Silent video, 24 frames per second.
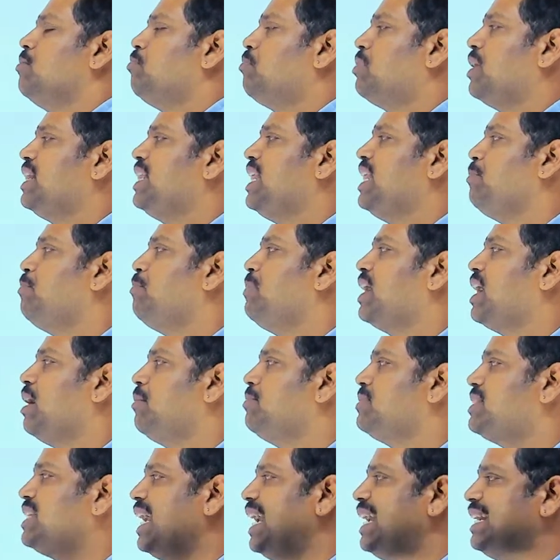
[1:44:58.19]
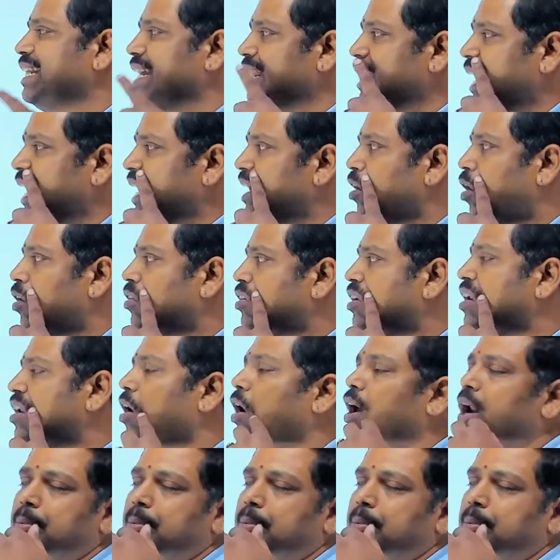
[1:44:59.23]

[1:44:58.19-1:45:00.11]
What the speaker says: Pradeep becomes either a doctor or a